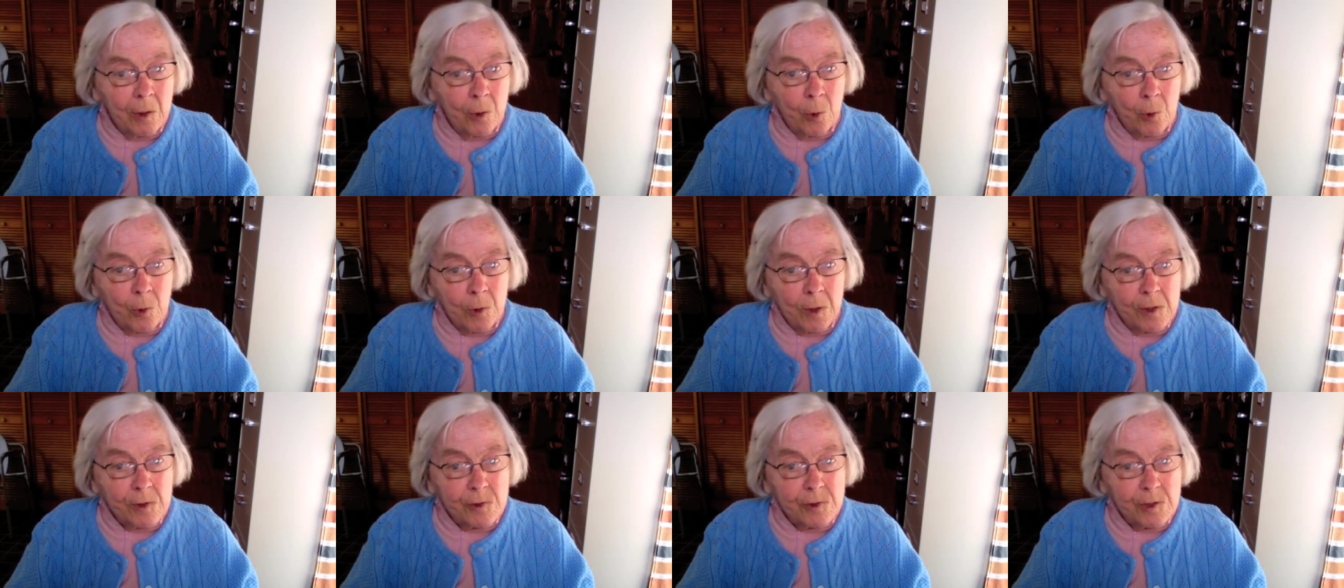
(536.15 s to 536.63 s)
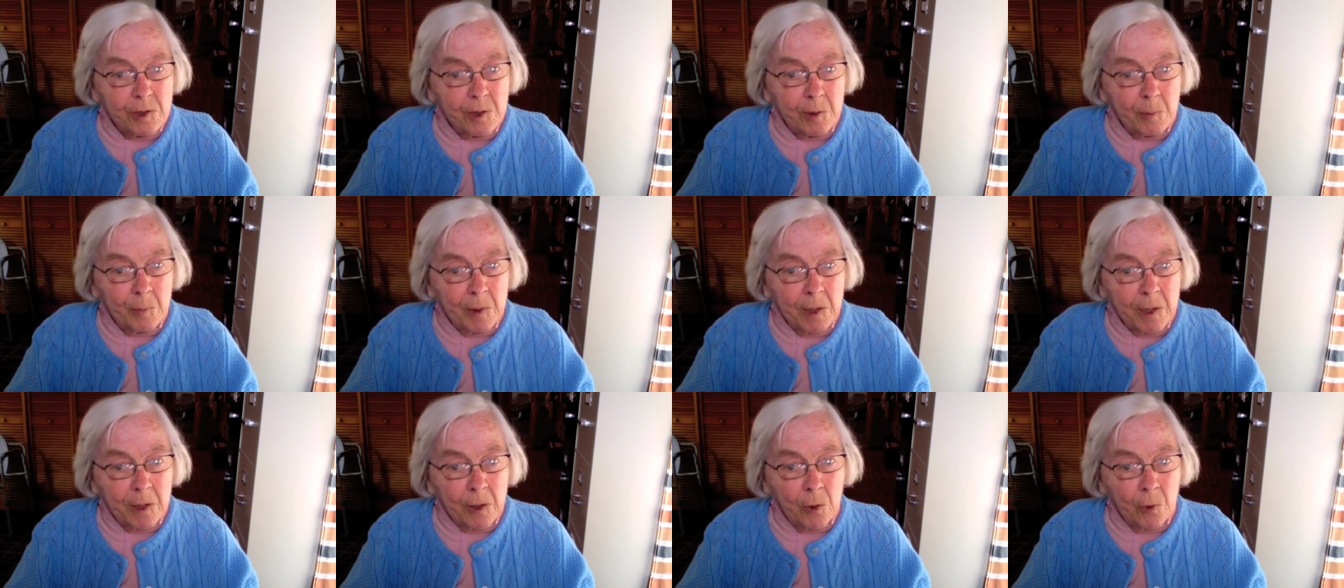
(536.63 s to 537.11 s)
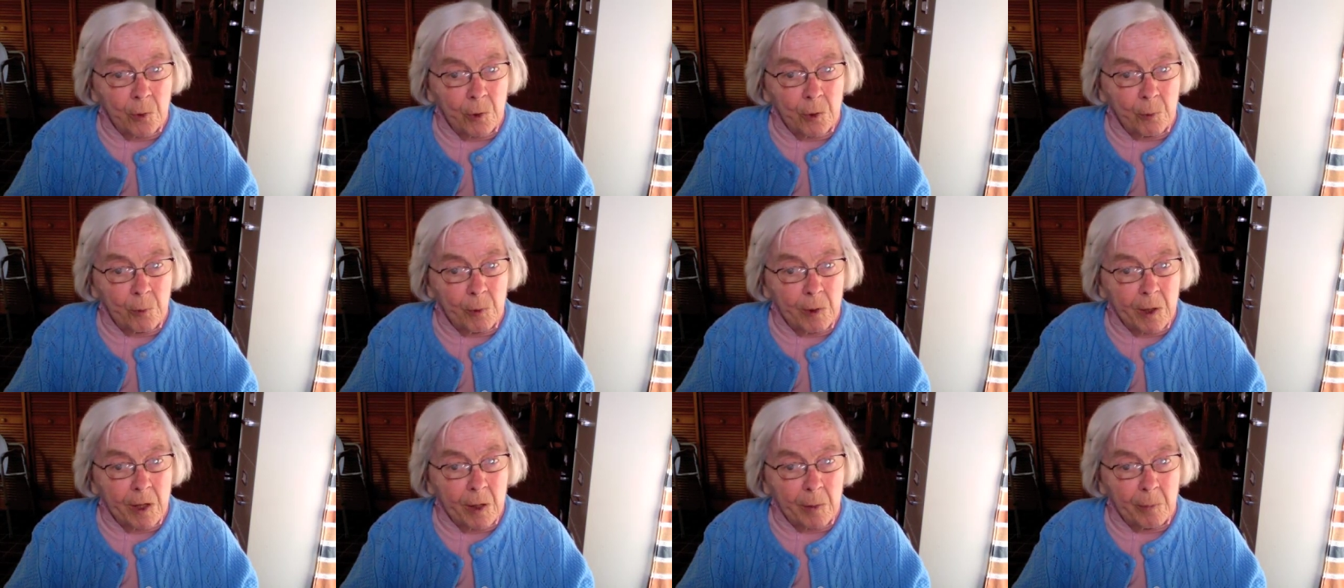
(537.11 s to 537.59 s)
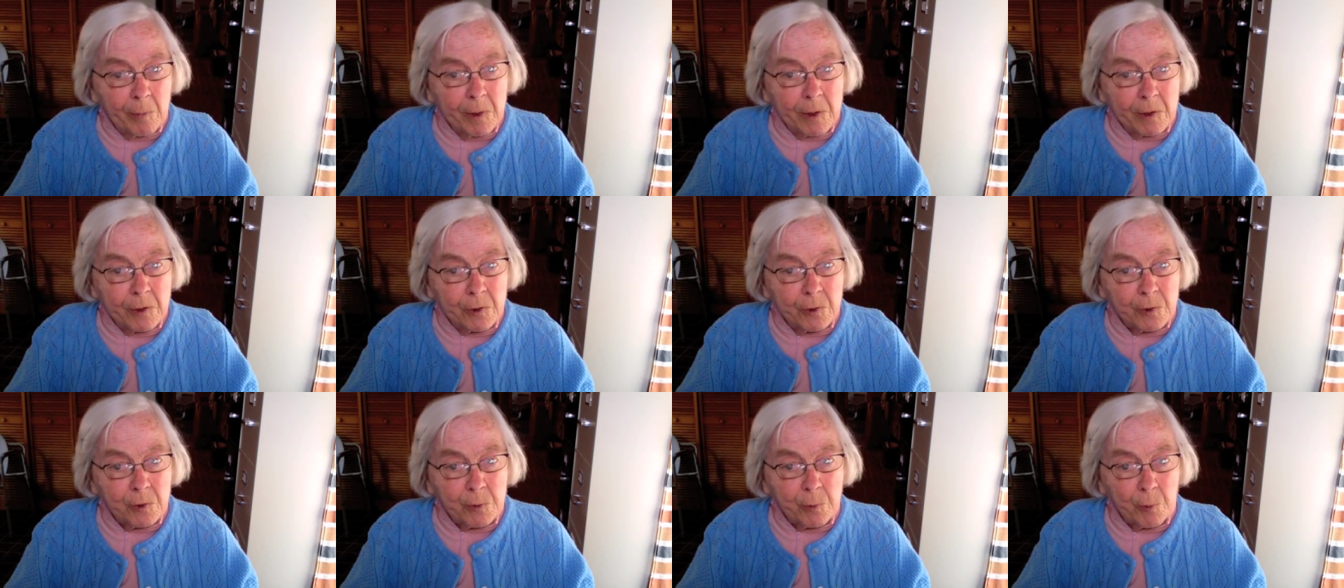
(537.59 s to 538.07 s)
don't listen to me, go and read
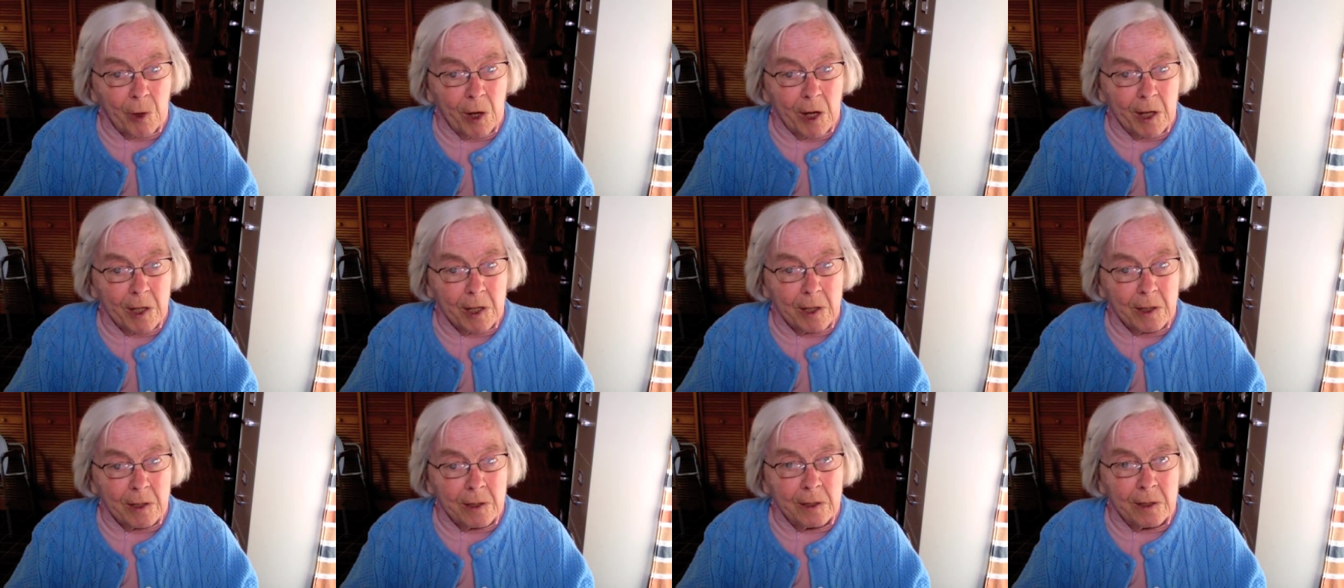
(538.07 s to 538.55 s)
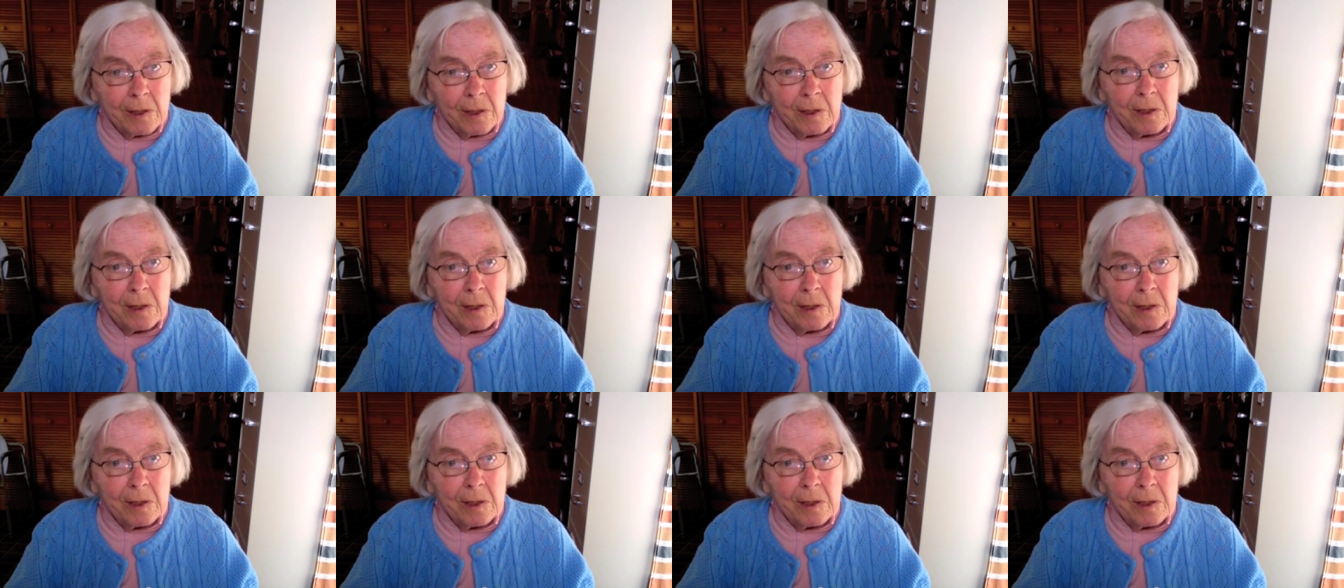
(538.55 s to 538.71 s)
Ambedkar's writing,